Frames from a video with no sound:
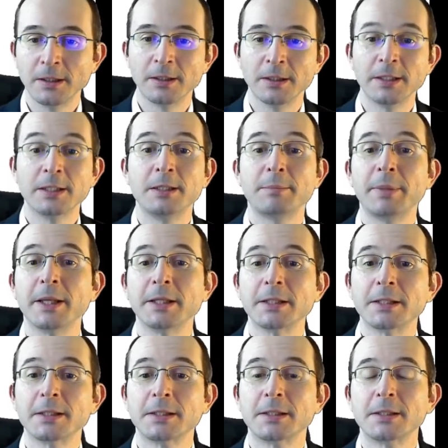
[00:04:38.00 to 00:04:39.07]

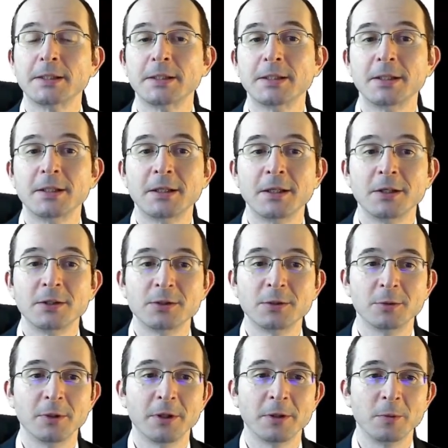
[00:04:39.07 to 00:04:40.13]
independent. So
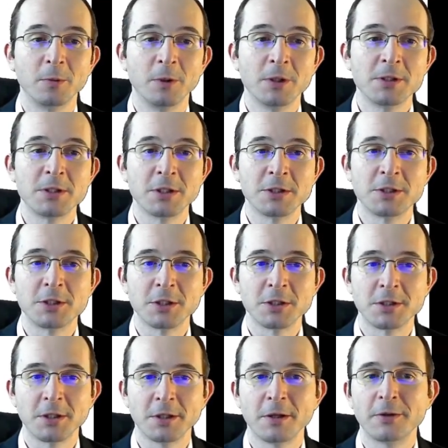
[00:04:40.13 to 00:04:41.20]
in other words, there's
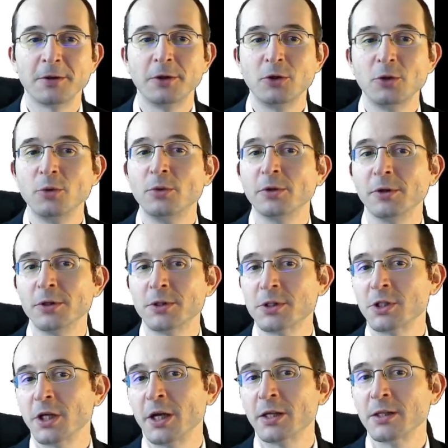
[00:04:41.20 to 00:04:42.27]
just another 2/3
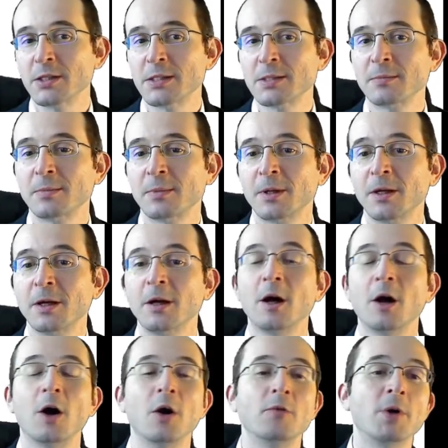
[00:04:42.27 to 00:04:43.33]
chance
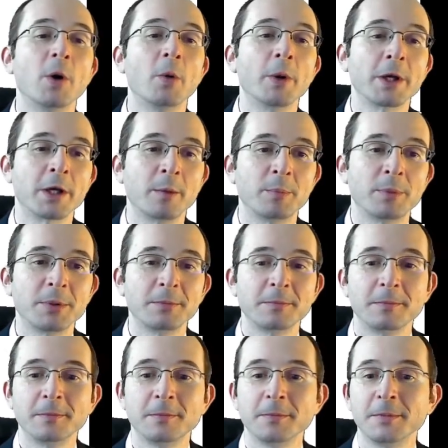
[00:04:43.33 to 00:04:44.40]
of going up
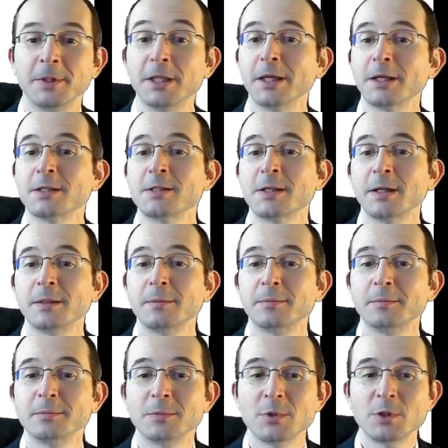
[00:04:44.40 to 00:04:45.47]
the next time.
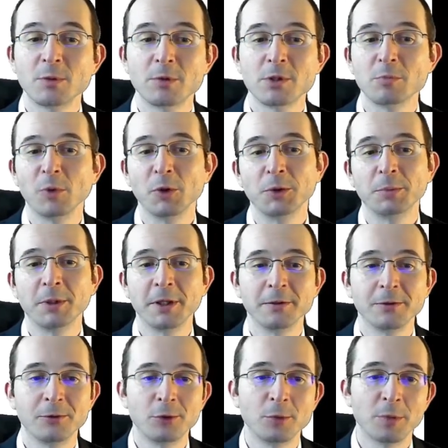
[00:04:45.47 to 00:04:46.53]
So we just multiply
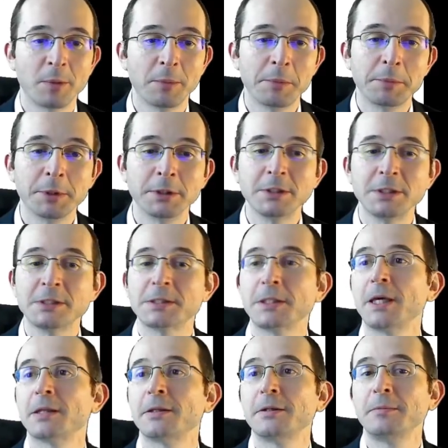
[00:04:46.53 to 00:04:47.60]
those 2 probabilities
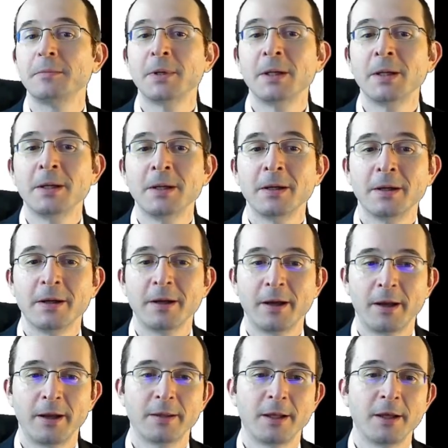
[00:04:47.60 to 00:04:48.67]
together,
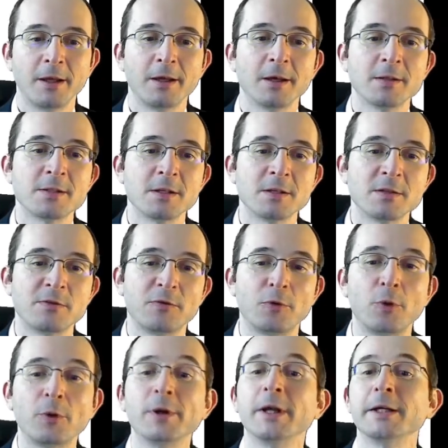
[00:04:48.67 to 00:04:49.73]
and that gets us
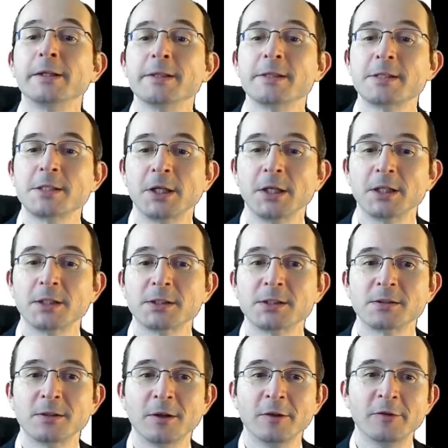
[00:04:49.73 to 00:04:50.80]
4/9
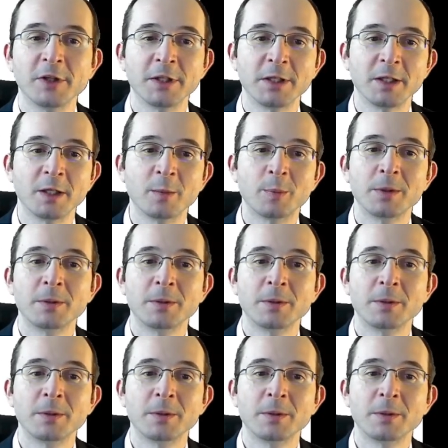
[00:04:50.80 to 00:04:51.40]
chance of ending up